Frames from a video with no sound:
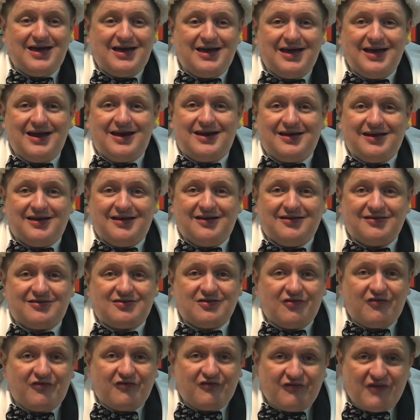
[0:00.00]
It
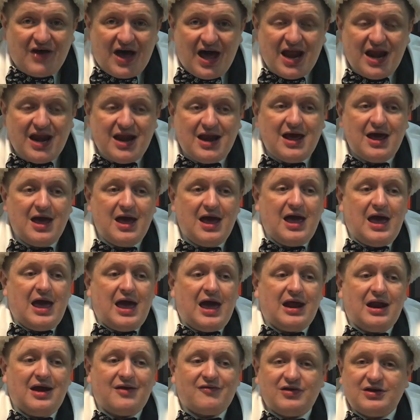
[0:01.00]
is fun,
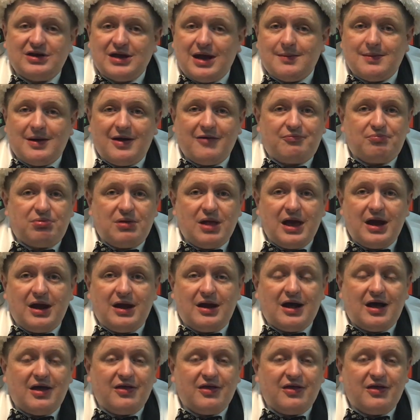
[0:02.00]
and every time I've played it,